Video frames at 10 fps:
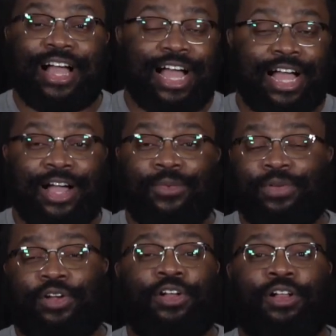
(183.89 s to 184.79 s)
Uh,
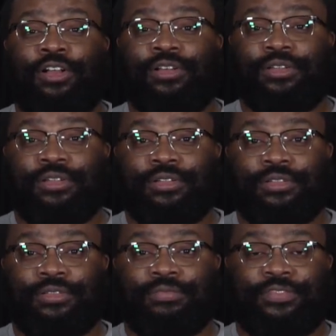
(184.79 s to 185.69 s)
we're all
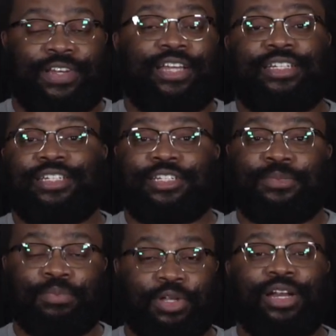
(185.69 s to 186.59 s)
flesh,
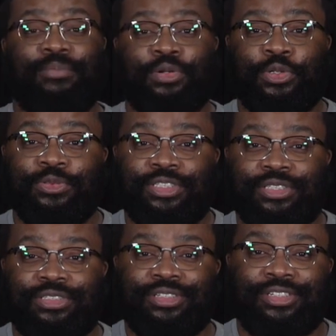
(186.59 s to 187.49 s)
blood and bones.